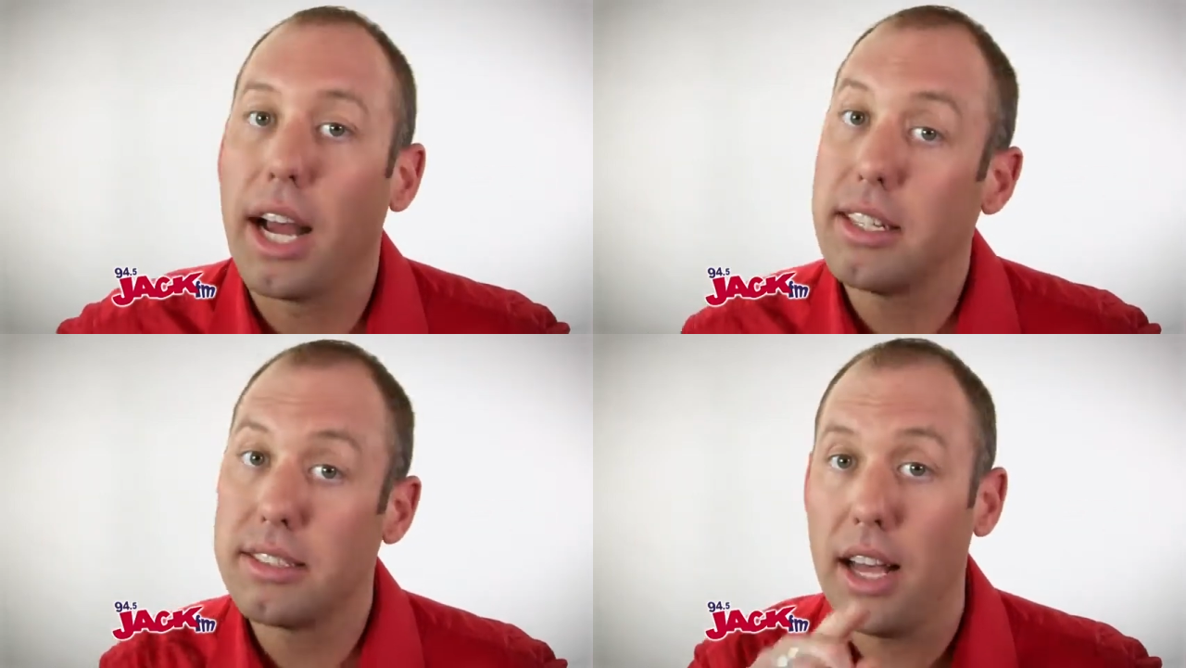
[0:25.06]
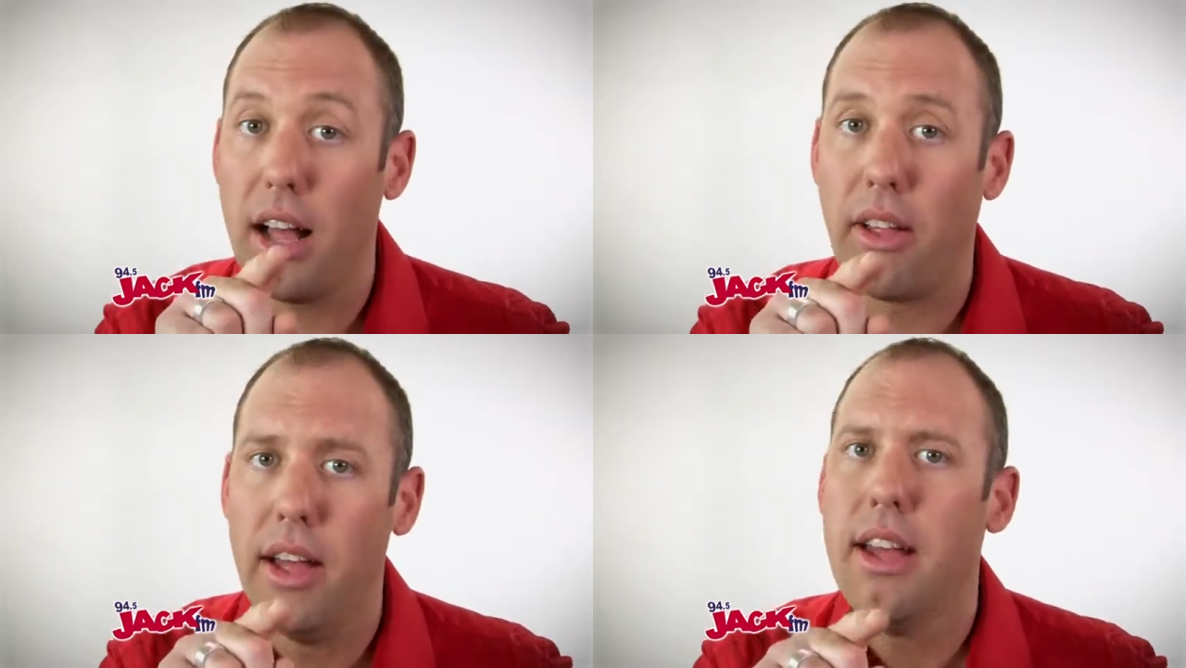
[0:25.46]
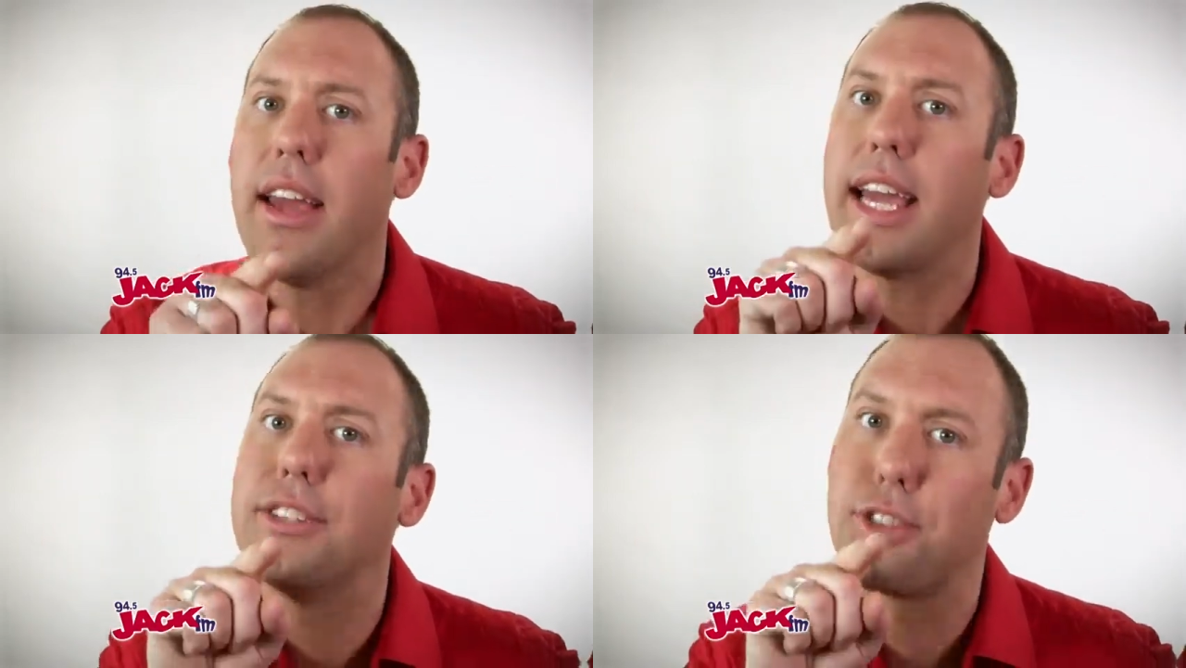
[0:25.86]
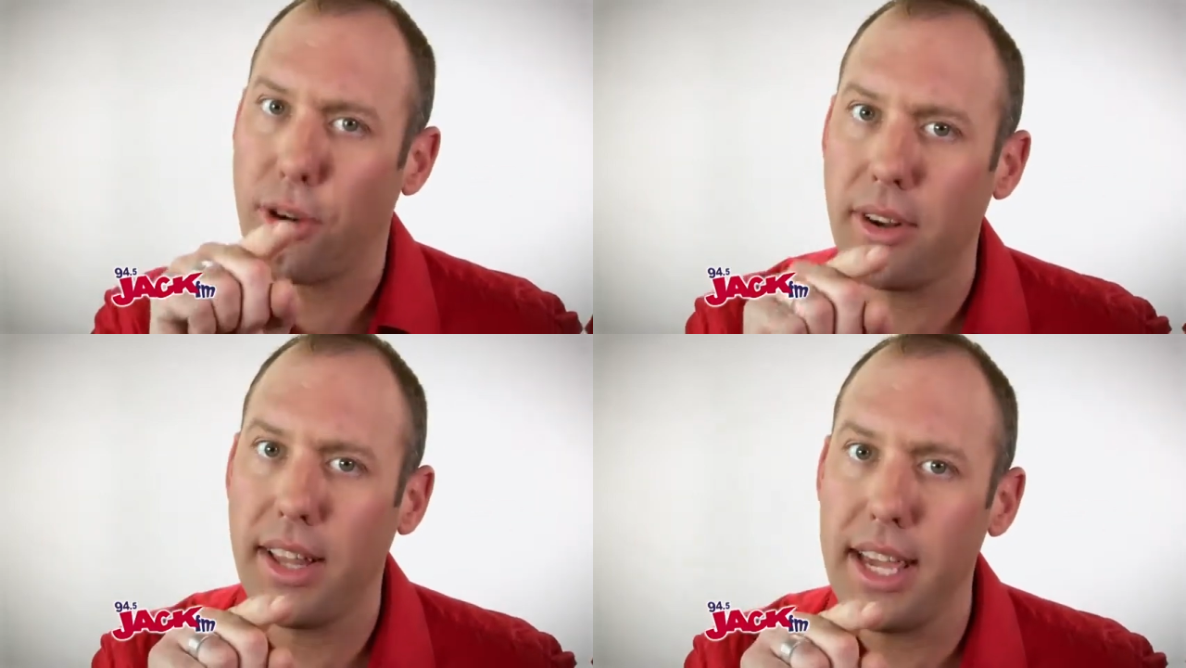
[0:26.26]
I can tell
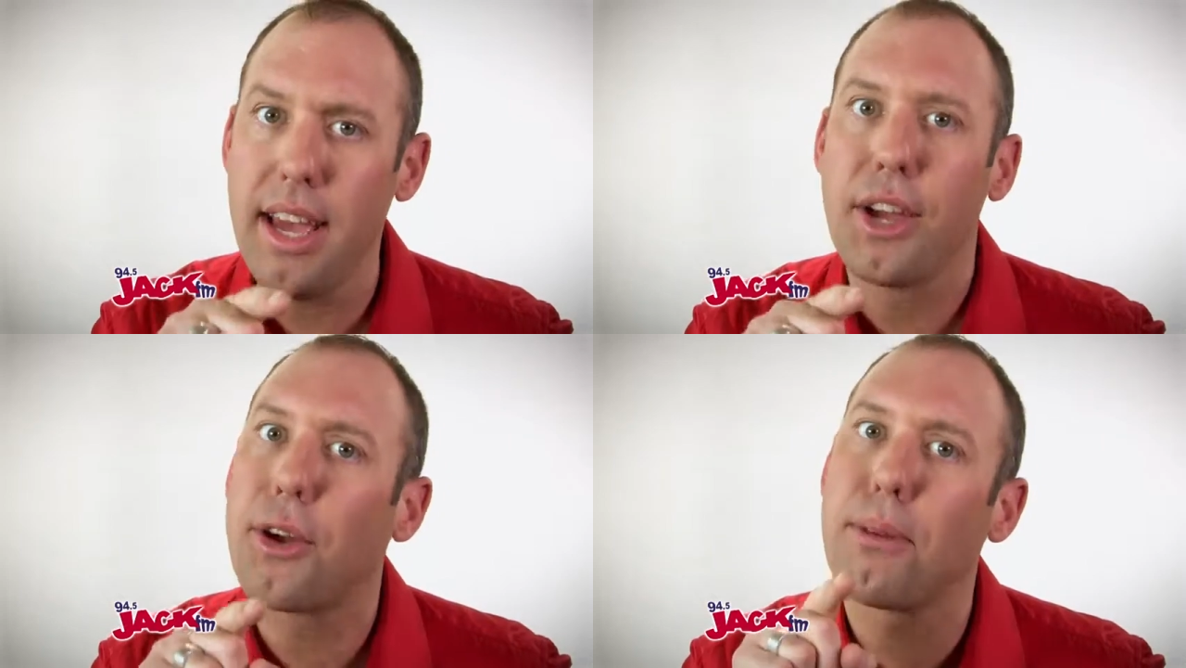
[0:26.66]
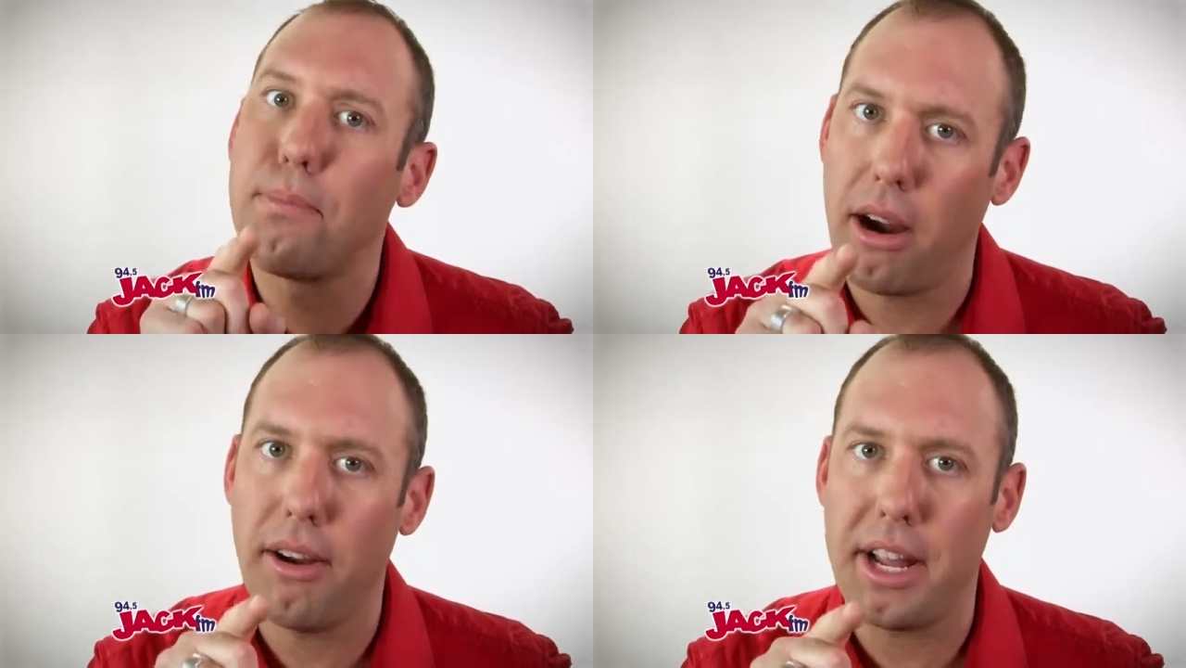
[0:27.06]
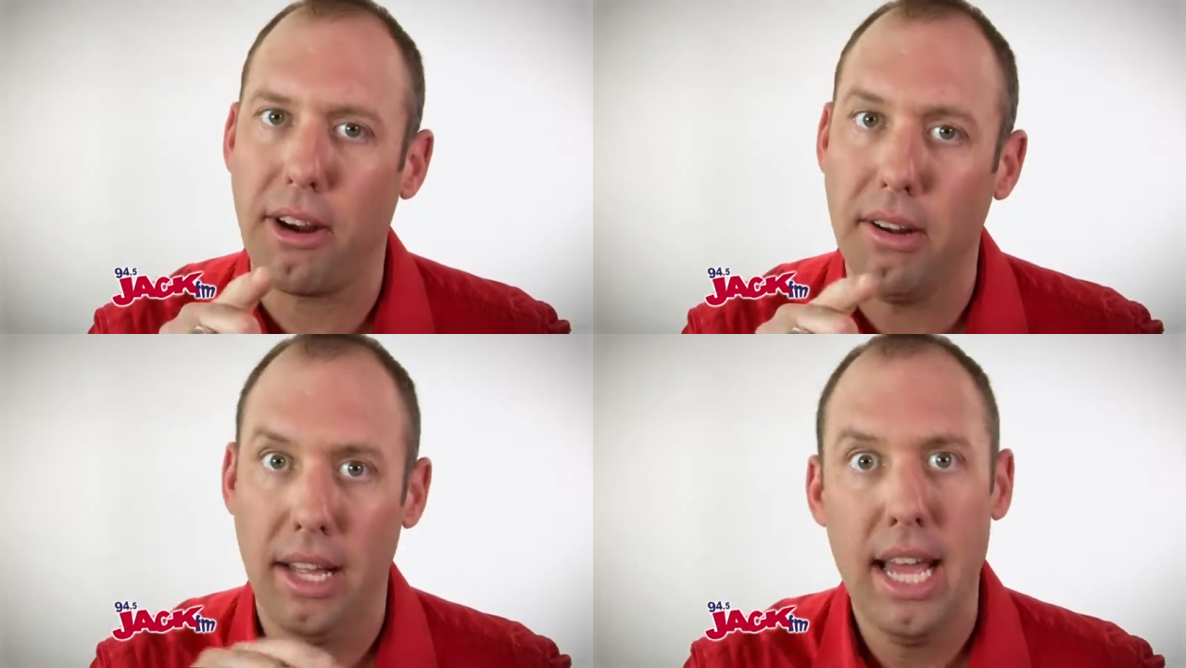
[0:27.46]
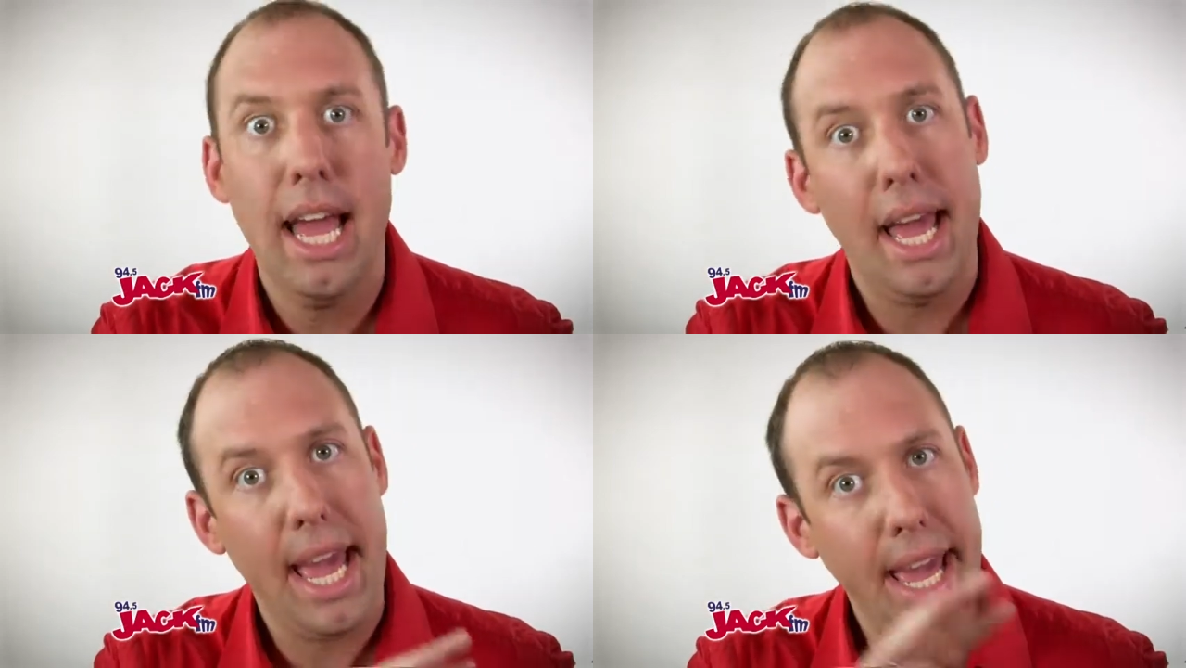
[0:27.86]
internally, you're a partier.
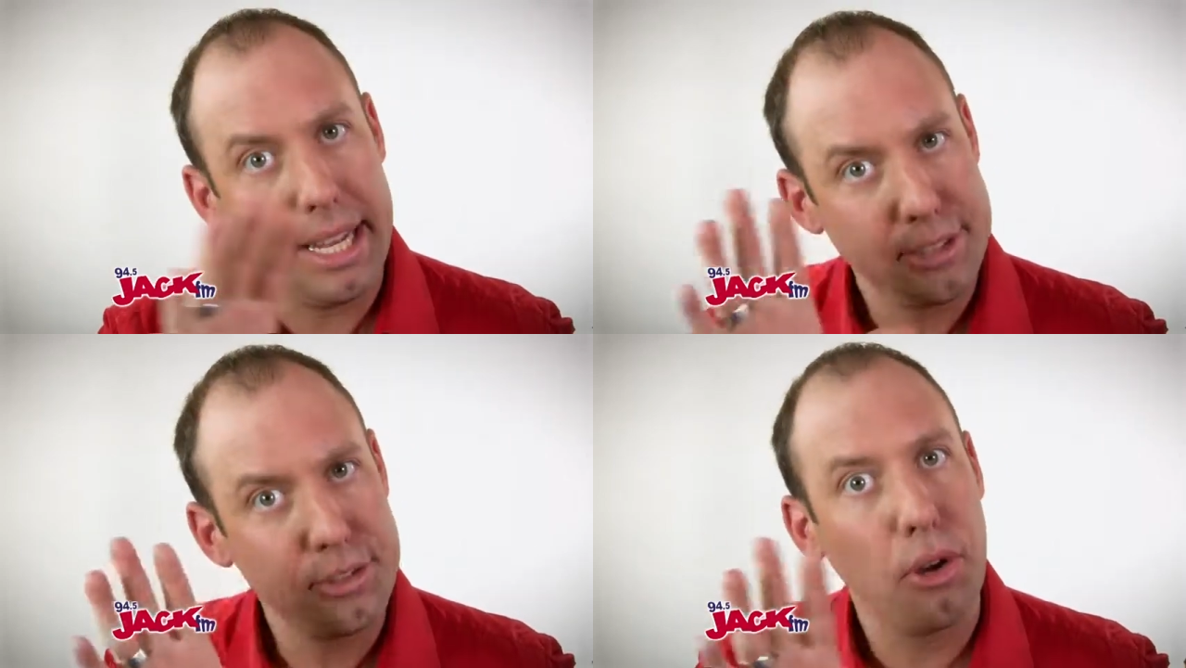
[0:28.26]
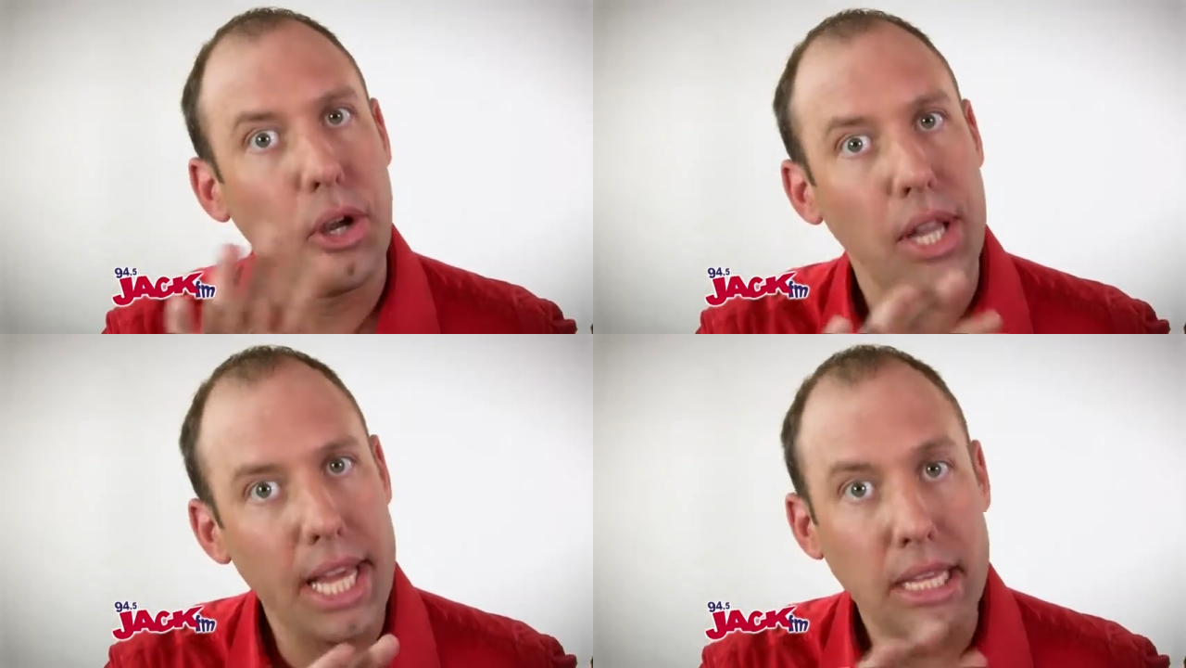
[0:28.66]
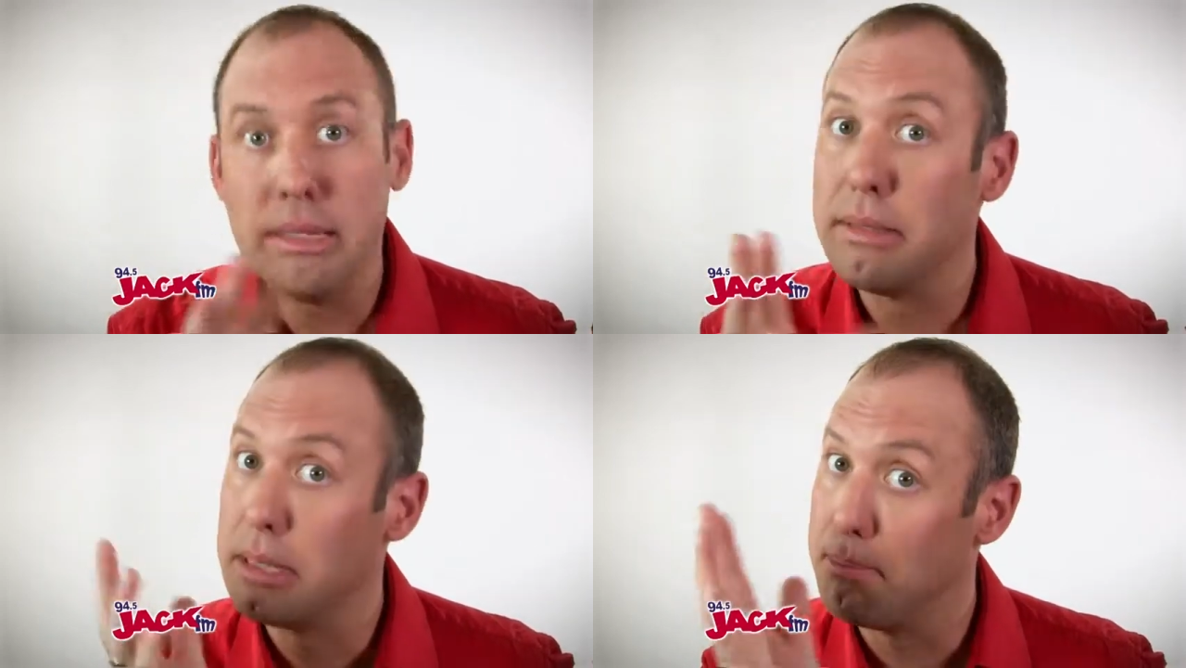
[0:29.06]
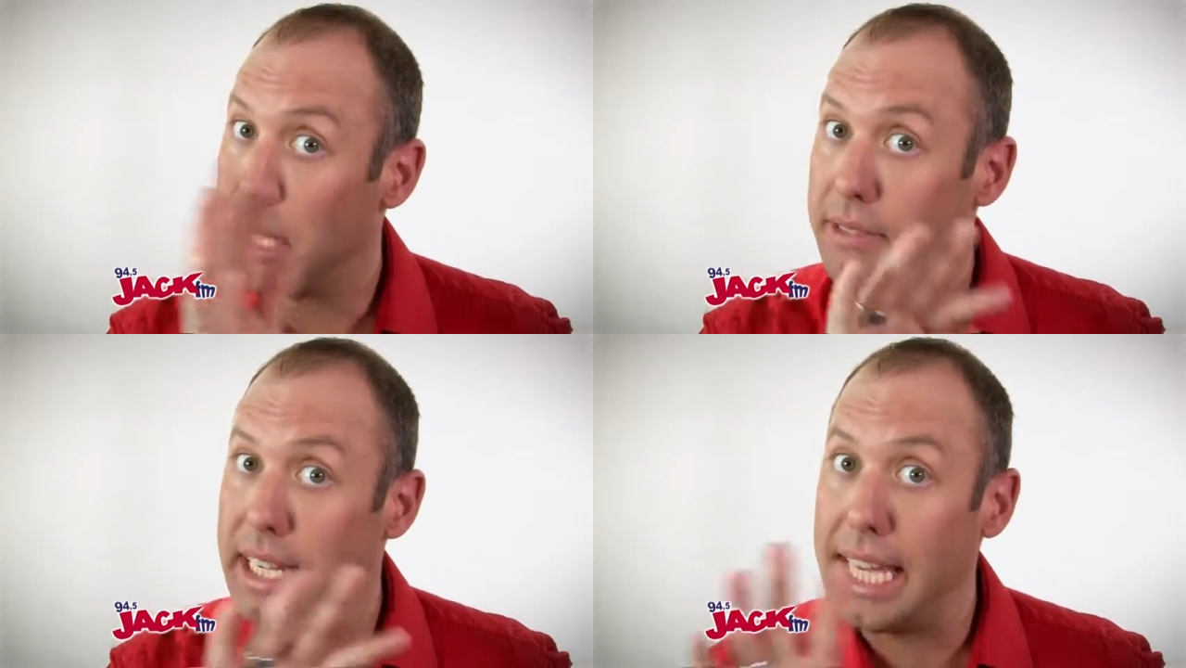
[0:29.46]
Externally,
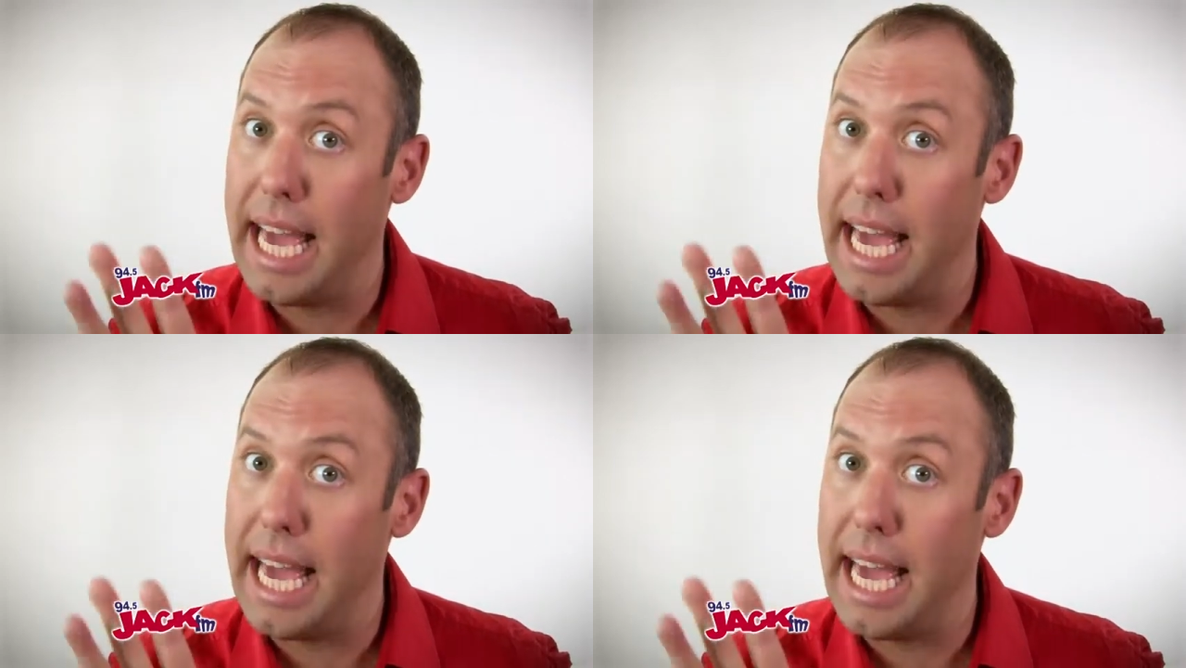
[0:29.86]
bit of an